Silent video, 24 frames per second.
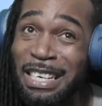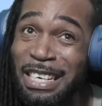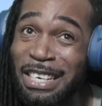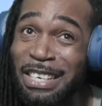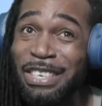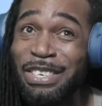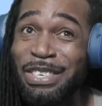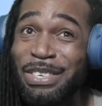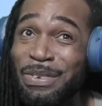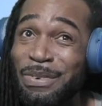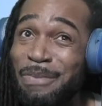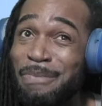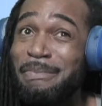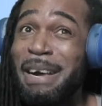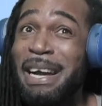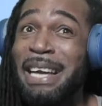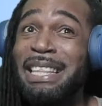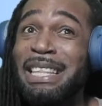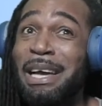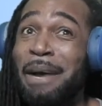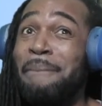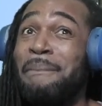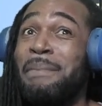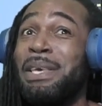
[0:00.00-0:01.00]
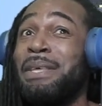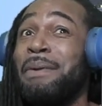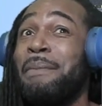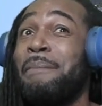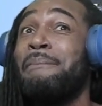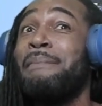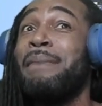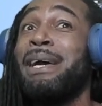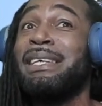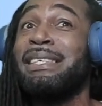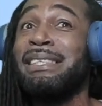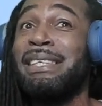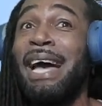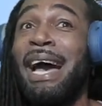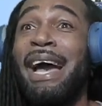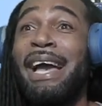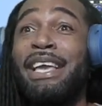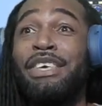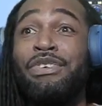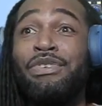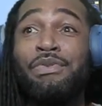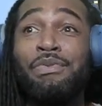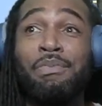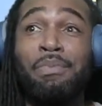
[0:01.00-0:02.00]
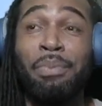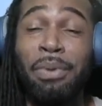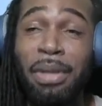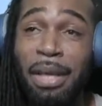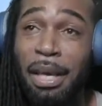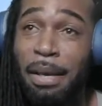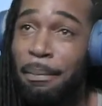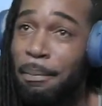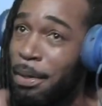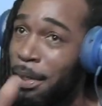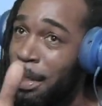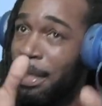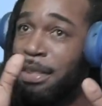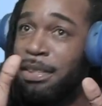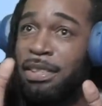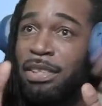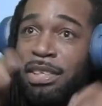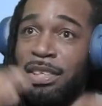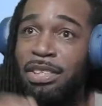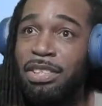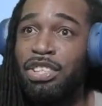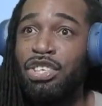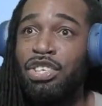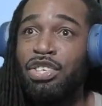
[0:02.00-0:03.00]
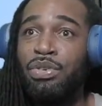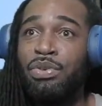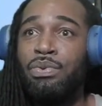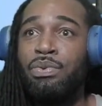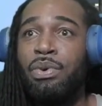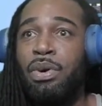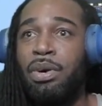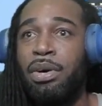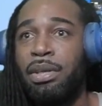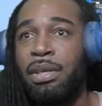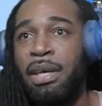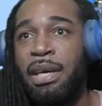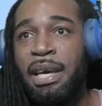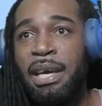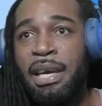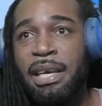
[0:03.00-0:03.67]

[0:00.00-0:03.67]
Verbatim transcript: on you might not be the best IQ play, but let's continue on.